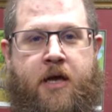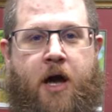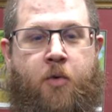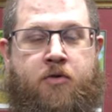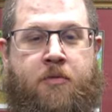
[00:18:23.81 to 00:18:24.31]

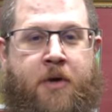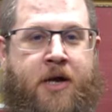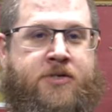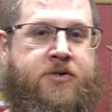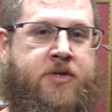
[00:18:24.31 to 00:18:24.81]
I want to
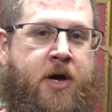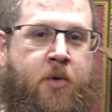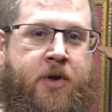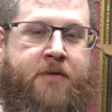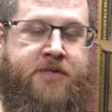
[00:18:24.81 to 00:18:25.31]
remind you
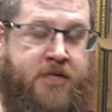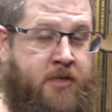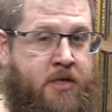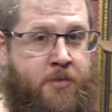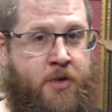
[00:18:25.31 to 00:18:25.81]
that we have
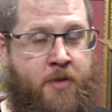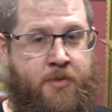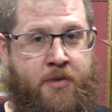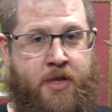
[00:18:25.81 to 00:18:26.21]
Tinley coming up in